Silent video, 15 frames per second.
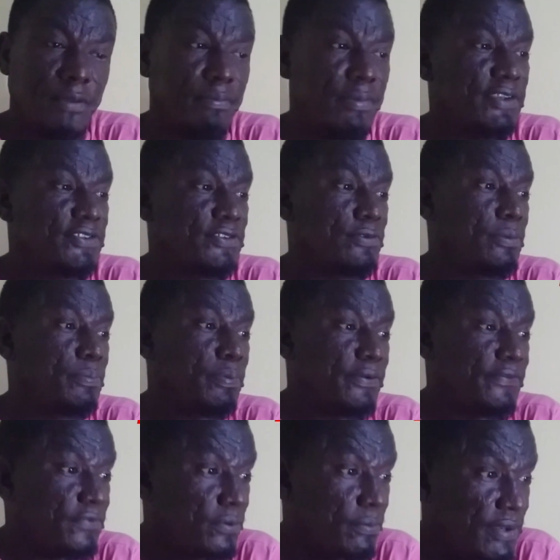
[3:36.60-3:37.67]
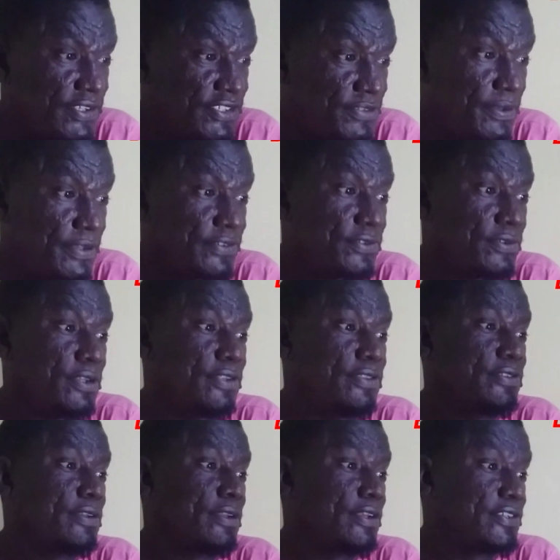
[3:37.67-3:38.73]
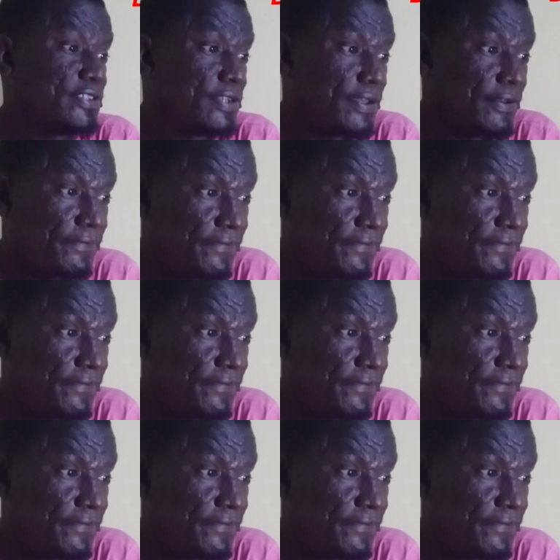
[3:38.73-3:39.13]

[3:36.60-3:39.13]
based on the performance, based on the international